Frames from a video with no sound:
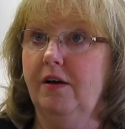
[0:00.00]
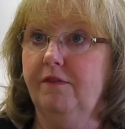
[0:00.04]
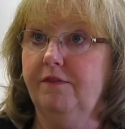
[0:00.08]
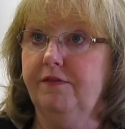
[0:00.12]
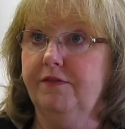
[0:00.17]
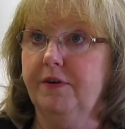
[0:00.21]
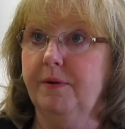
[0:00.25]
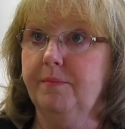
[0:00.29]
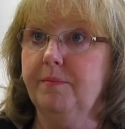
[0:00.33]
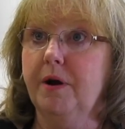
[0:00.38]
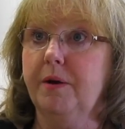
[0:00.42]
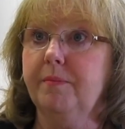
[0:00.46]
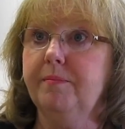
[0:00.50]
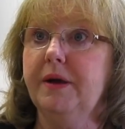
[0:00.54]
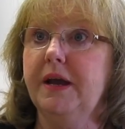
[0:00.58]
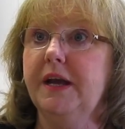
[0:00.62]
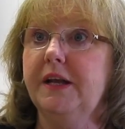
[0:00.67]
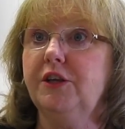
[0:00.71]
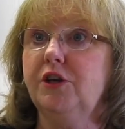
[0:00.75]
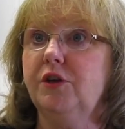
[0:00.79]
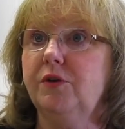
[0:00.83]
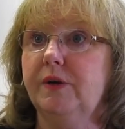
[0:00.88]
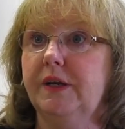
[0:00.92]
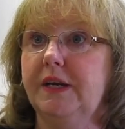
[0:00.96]
from our
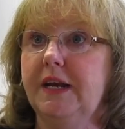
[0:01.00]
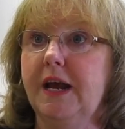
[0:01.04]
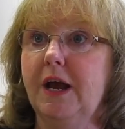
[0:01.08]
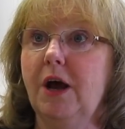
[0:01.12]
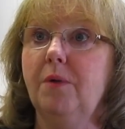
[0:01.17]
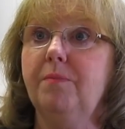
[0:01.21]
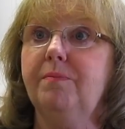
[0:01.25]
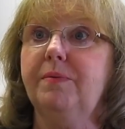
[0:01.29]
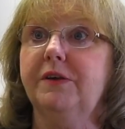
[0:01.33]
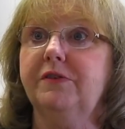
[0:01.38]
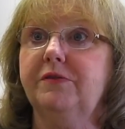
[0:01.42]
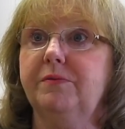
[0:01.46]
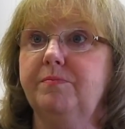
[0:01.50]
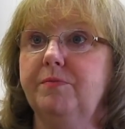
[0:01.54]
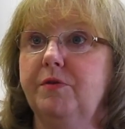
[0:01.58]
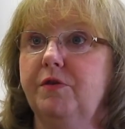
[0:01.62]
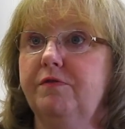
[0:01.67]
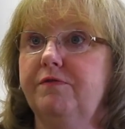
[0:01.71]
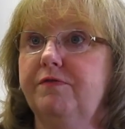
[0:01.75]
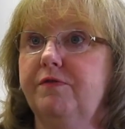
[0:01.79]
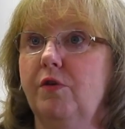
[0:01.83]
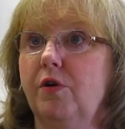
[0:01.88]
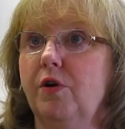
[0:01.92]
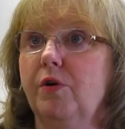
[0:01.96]
menu and help us
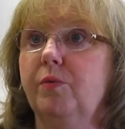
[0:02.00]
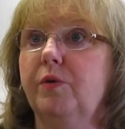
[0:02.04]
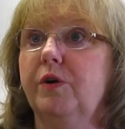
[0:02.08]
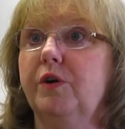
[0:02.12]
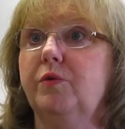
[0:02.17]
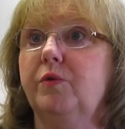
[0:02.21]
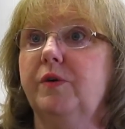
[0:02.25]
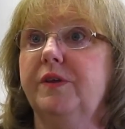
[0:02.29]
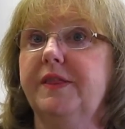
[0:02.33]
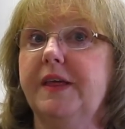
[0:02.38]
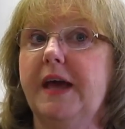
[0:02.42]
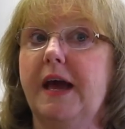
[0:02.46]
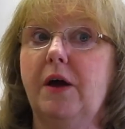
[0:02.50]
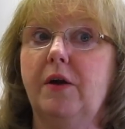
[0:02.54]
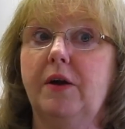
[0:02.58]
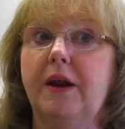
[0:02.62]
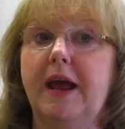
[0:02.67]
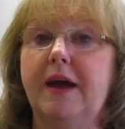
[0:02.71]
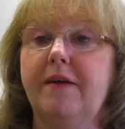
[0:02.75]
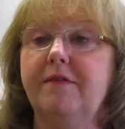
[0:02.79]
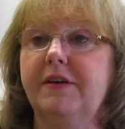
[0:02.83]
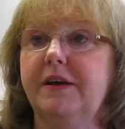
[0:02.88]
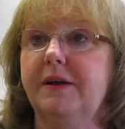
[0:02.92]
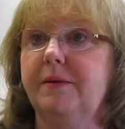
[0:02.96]
move forward without
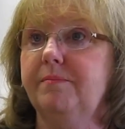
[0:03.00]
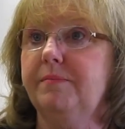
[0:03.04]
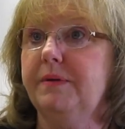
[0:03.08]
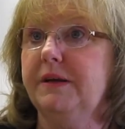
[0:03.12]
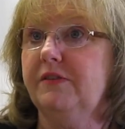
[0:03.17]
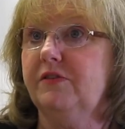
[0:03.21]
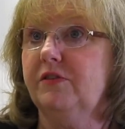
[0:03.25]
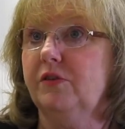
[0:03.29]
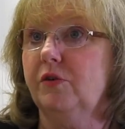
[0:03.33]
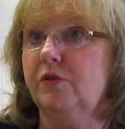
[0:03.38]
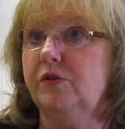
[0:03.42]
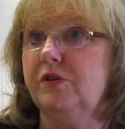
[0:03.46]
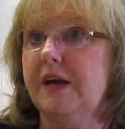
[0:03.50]
having it be so